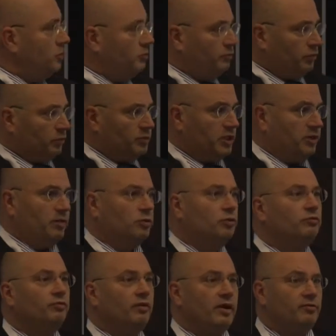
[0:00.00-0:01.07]
From 0 to
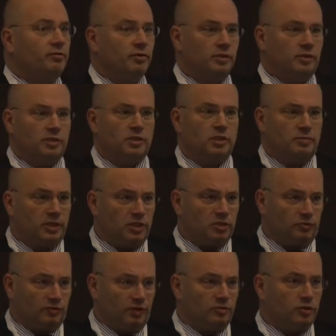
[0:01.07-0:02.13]
500 is the
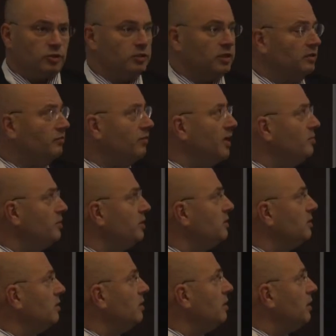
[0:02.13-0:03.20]
Ministry of Infrastructure and Environment,